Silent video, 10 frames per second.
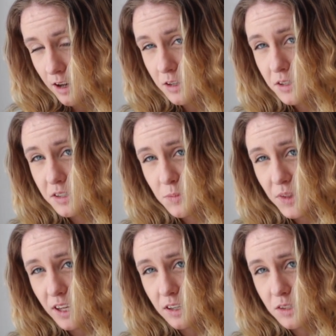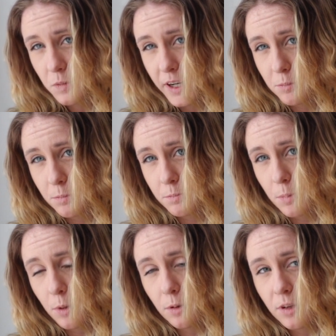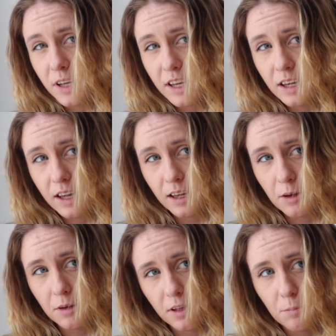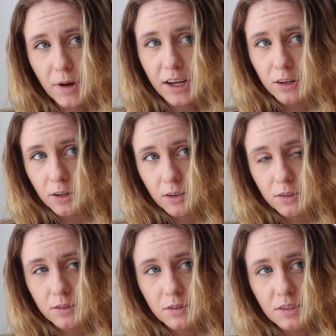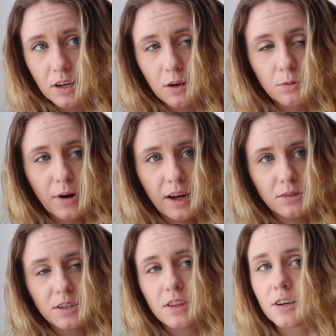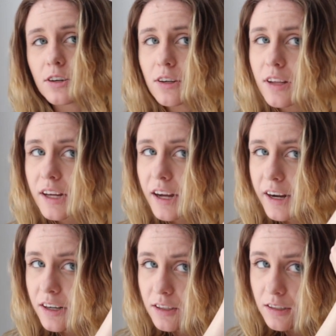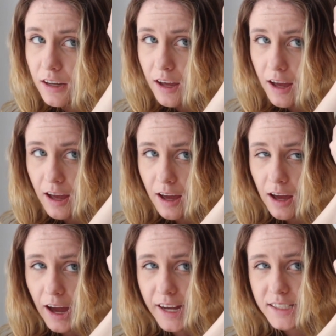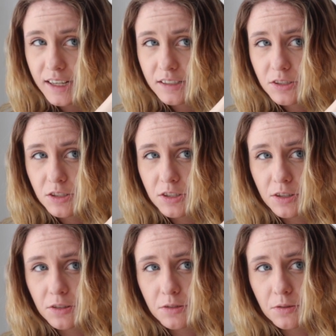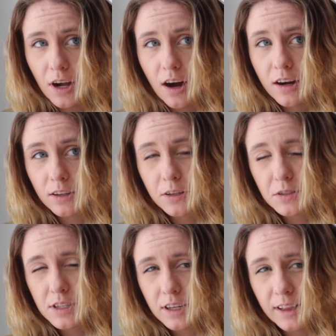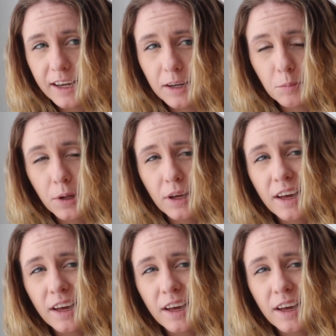Also, something else, when I'm pulling my curls around the curling iron, I tend to not close the clamp.